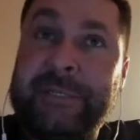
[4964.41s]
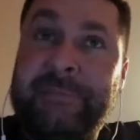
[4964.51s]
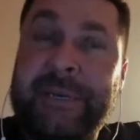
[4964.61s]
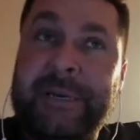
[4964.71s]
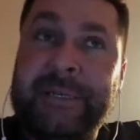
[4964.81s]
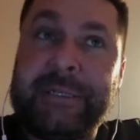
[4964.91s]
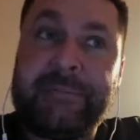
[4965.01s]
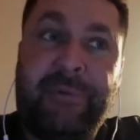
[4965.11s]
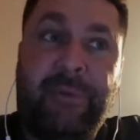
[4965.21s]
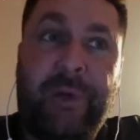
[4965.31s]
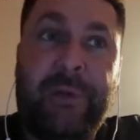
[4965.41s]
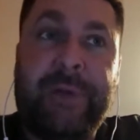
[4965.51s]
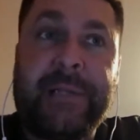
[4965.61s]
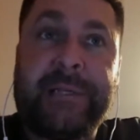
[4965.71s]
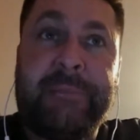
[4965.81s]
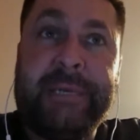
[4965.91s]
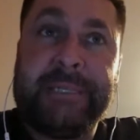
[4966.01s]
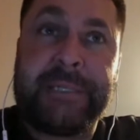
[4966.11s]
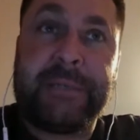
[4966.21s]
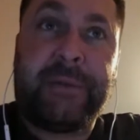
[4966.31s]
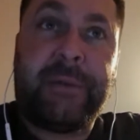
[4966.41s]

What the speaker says: because before you get to pistol,